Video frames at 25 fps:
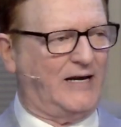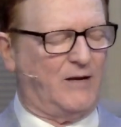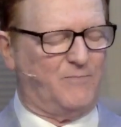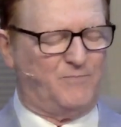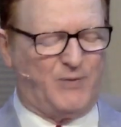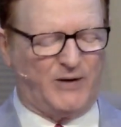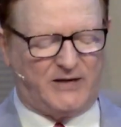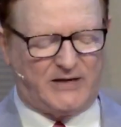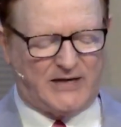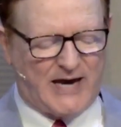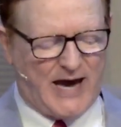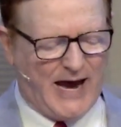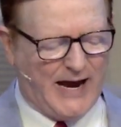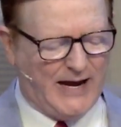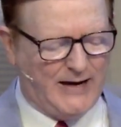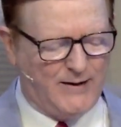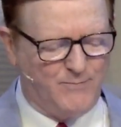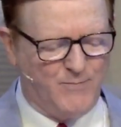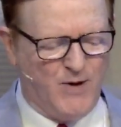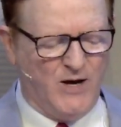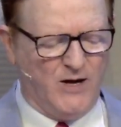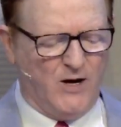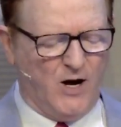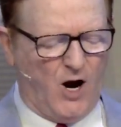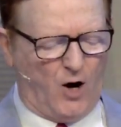It
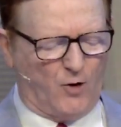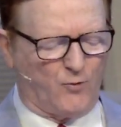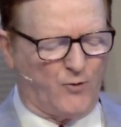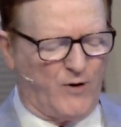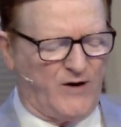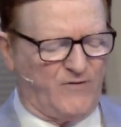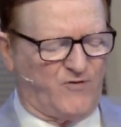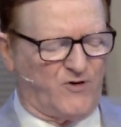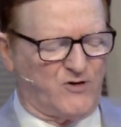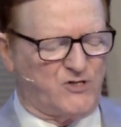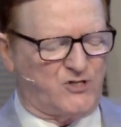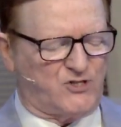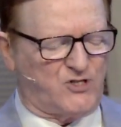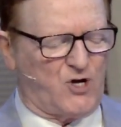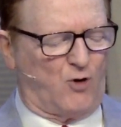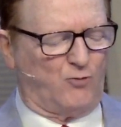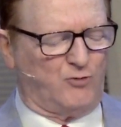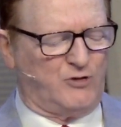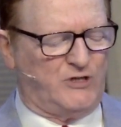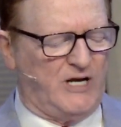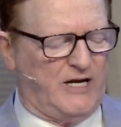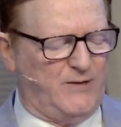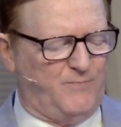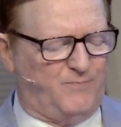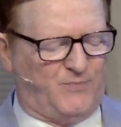became a river so
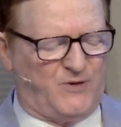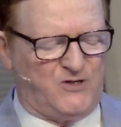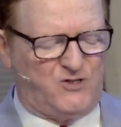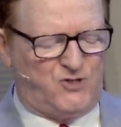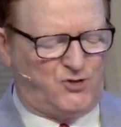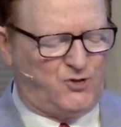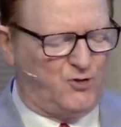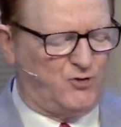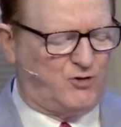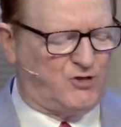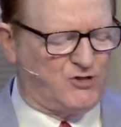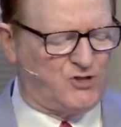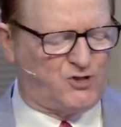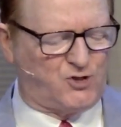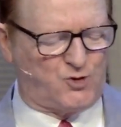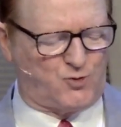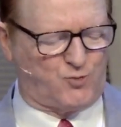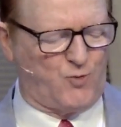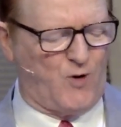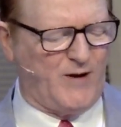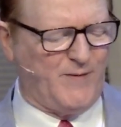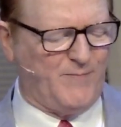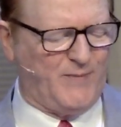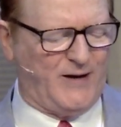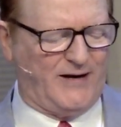deep that you could
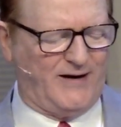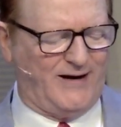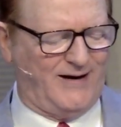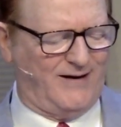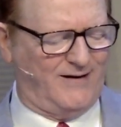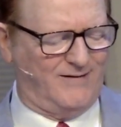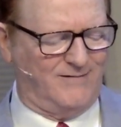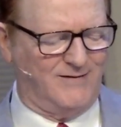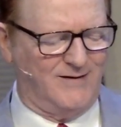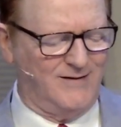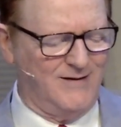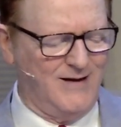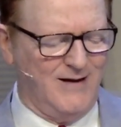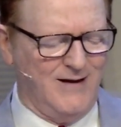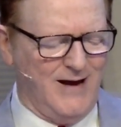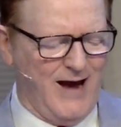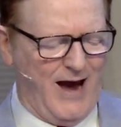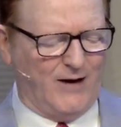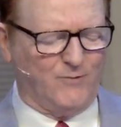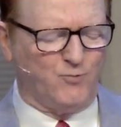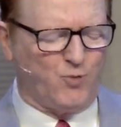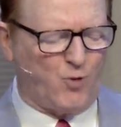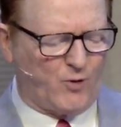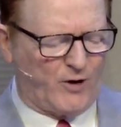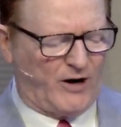swim in it,
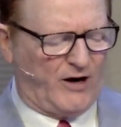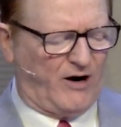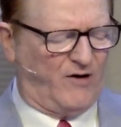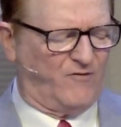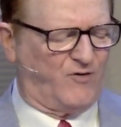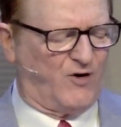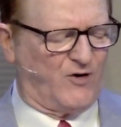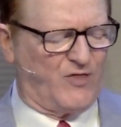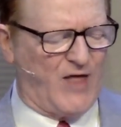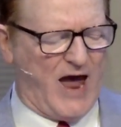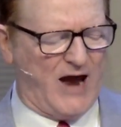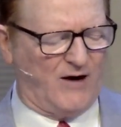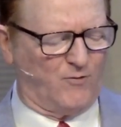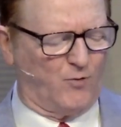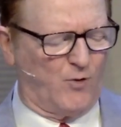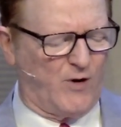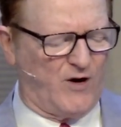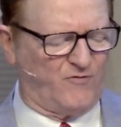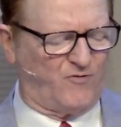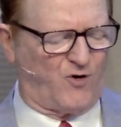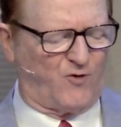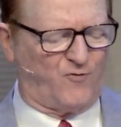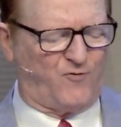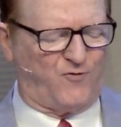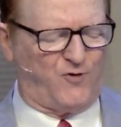and wherever that
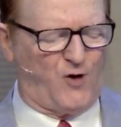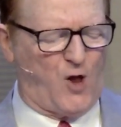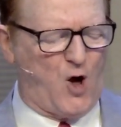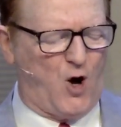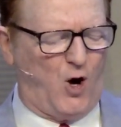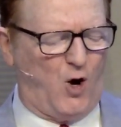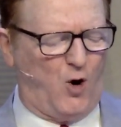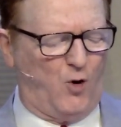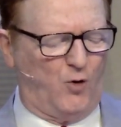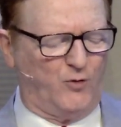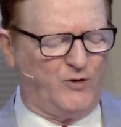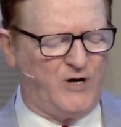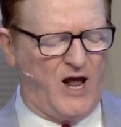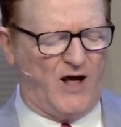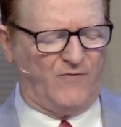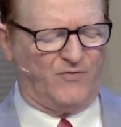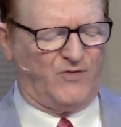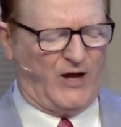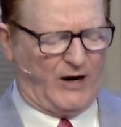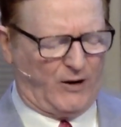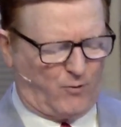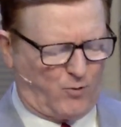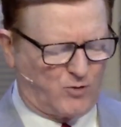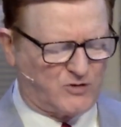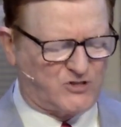river flowed,
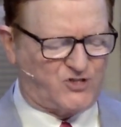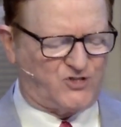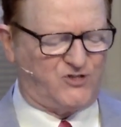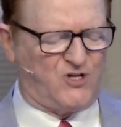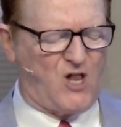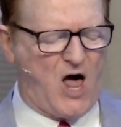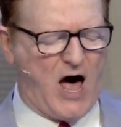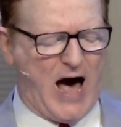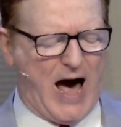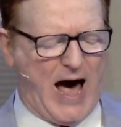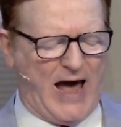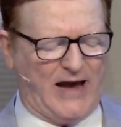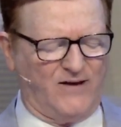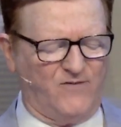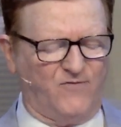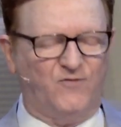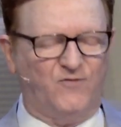there was life.